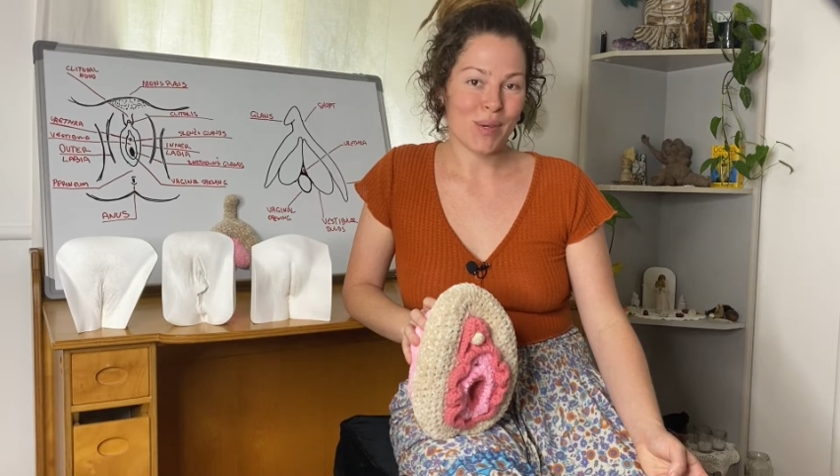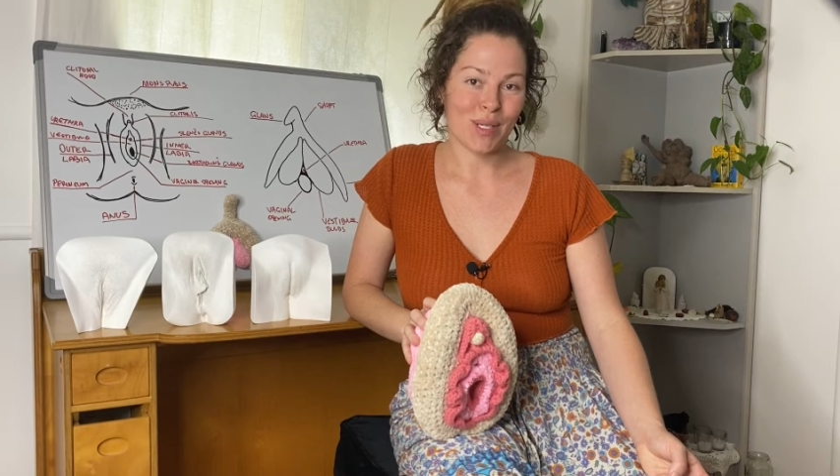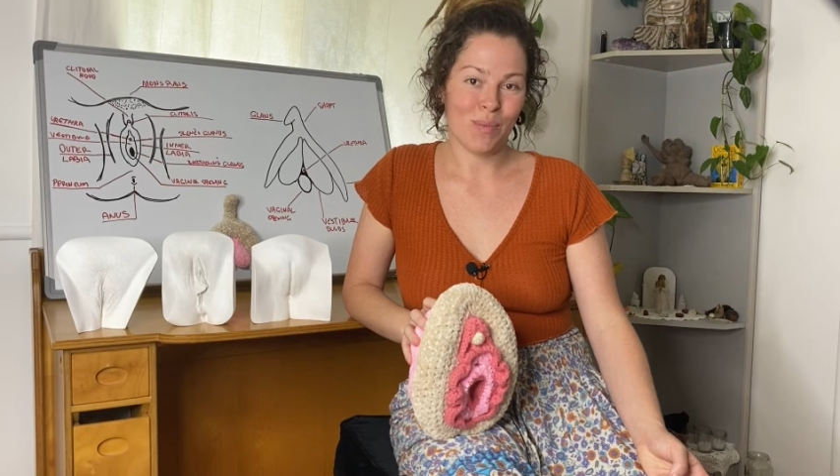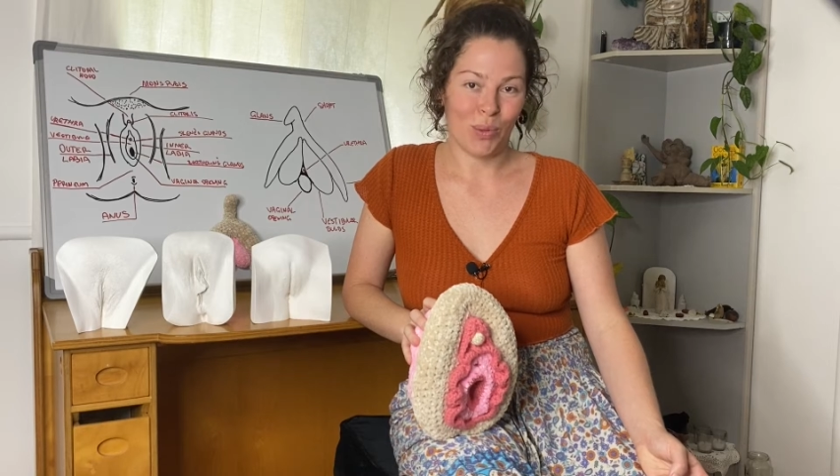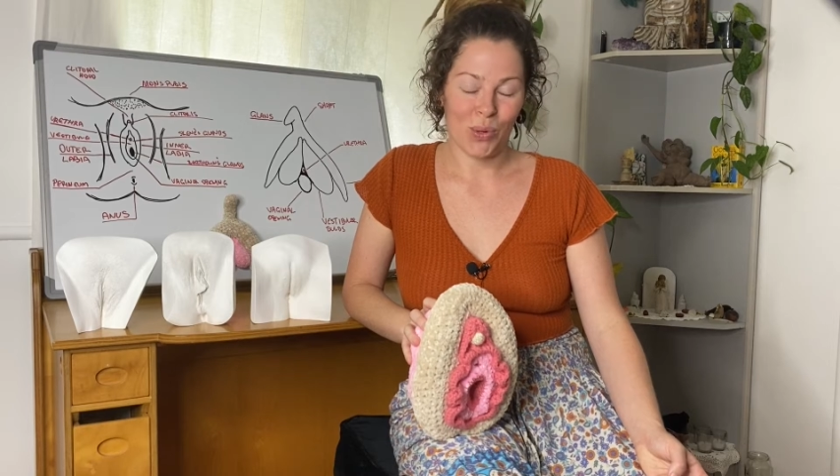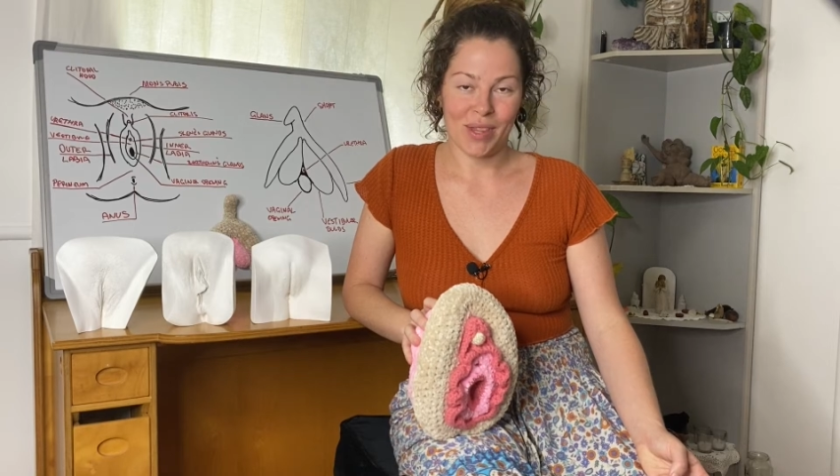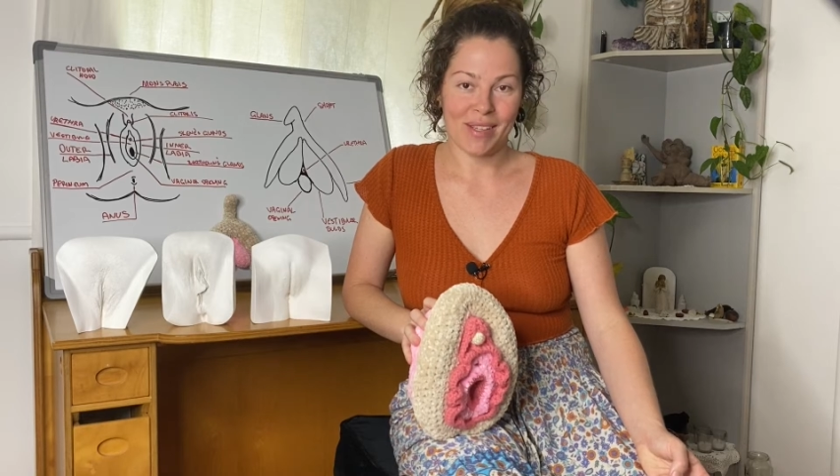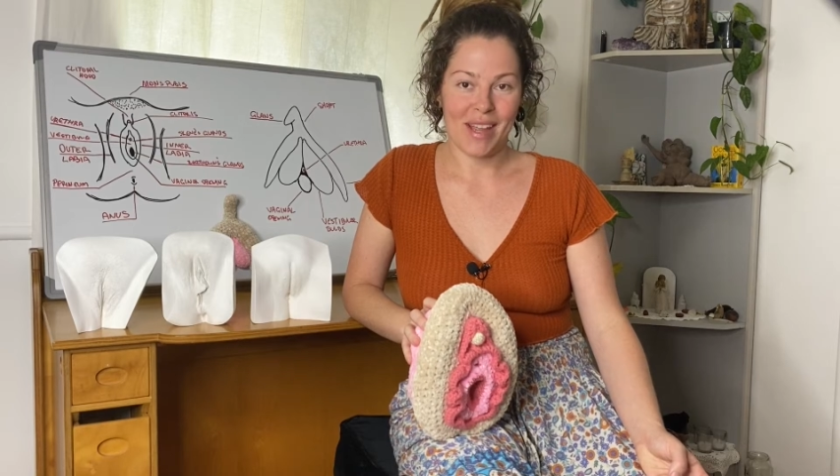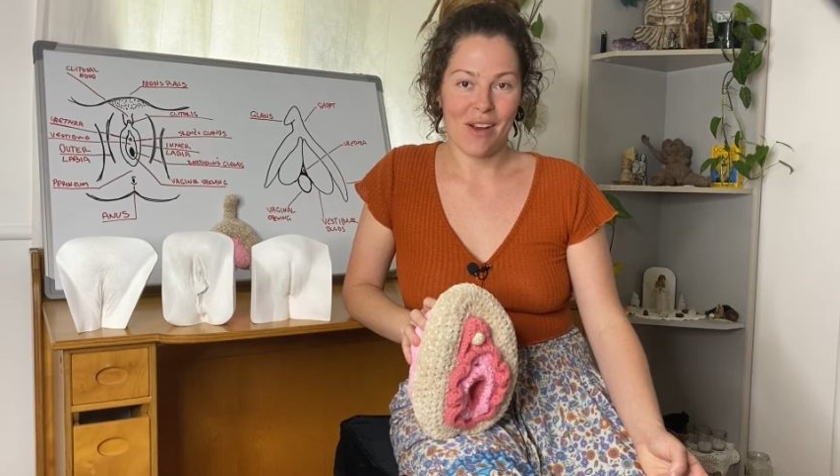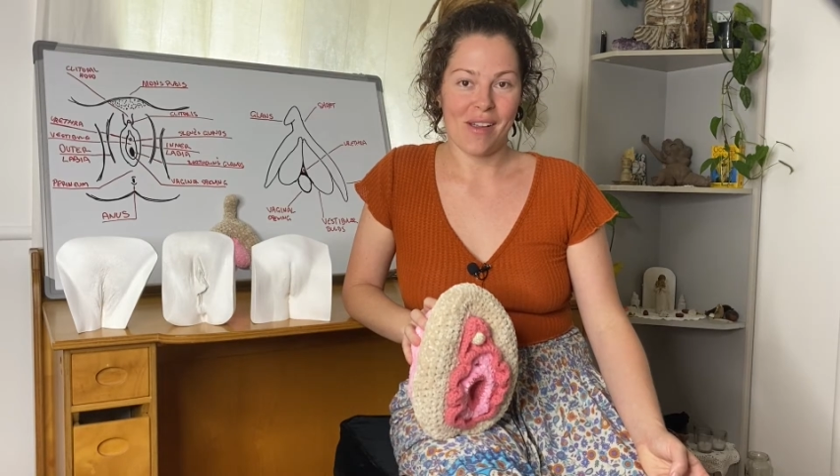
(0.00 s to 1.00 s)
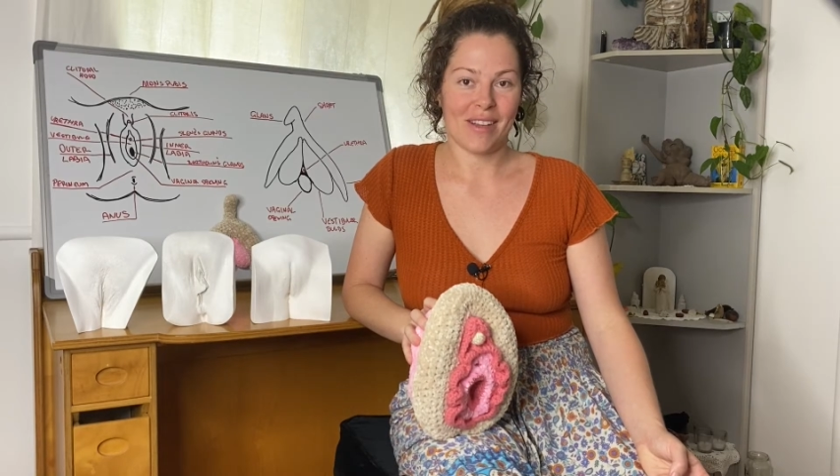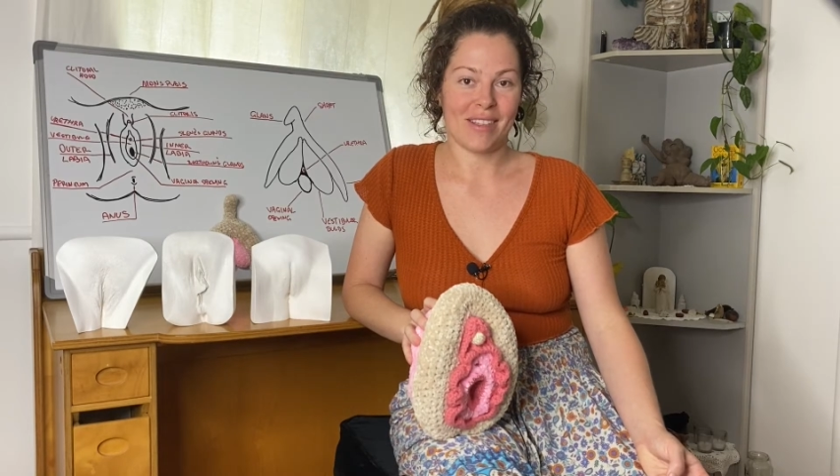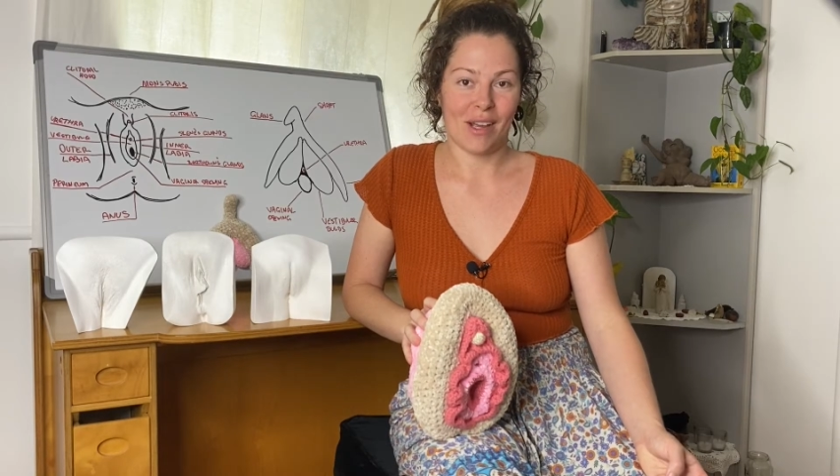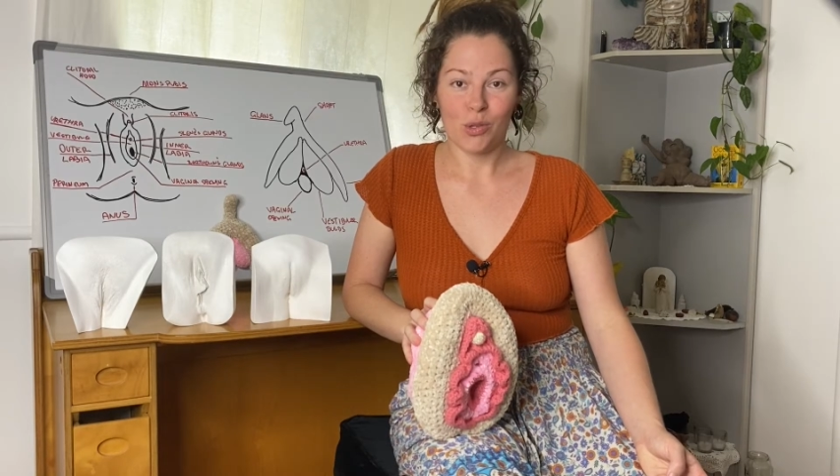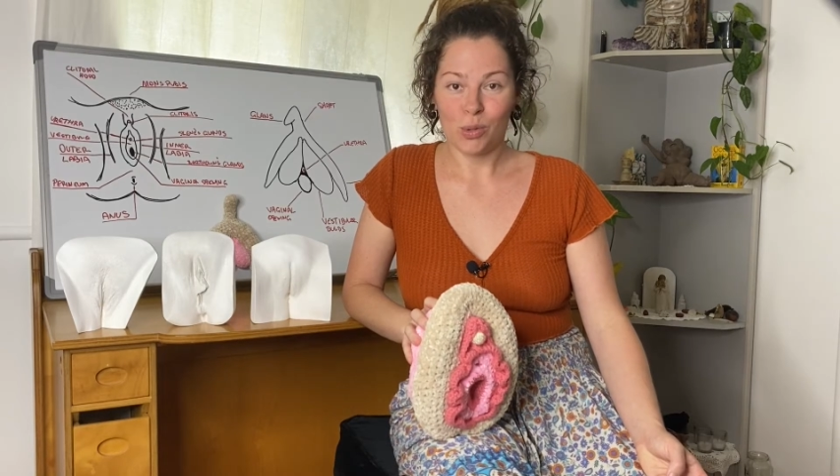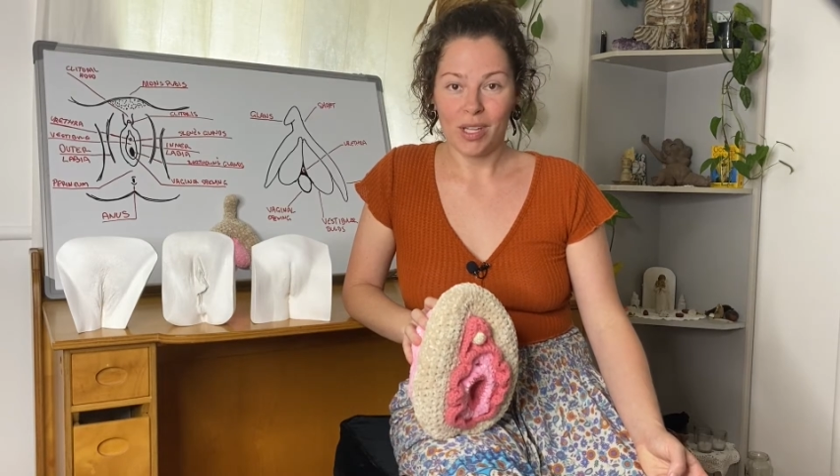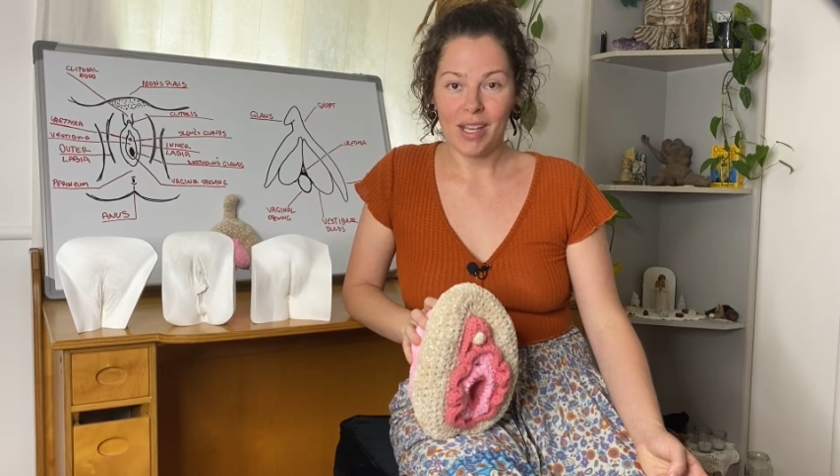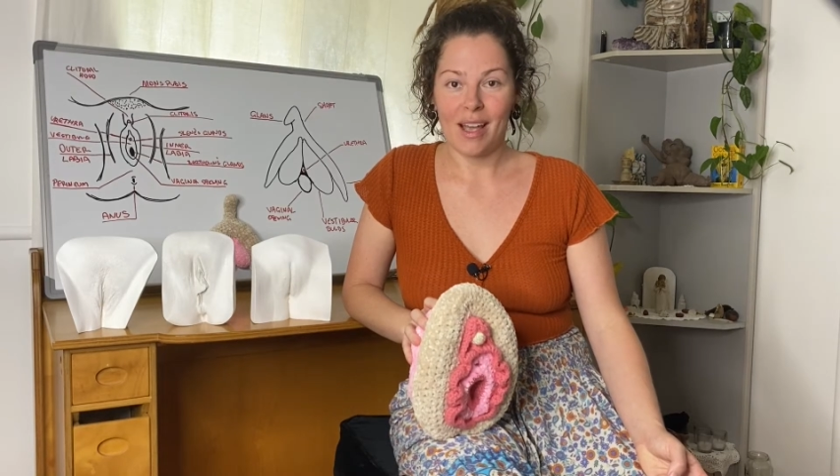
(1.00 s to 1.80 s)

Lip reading: exploring this area sexually